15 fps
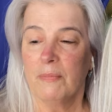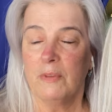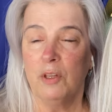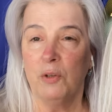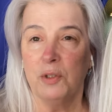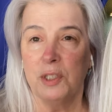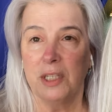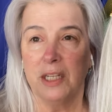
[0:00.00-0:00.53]

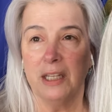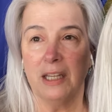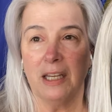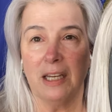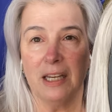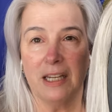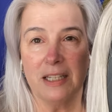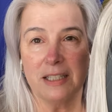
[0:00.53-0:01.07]
using
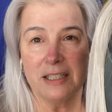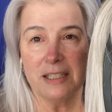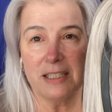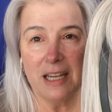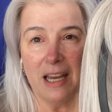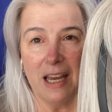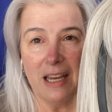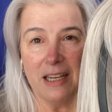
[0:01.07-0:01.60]
the It
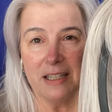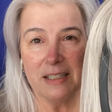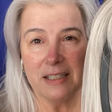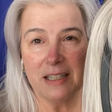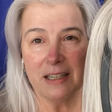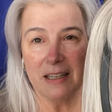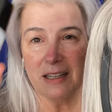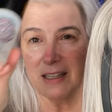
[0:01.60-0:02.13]
Stays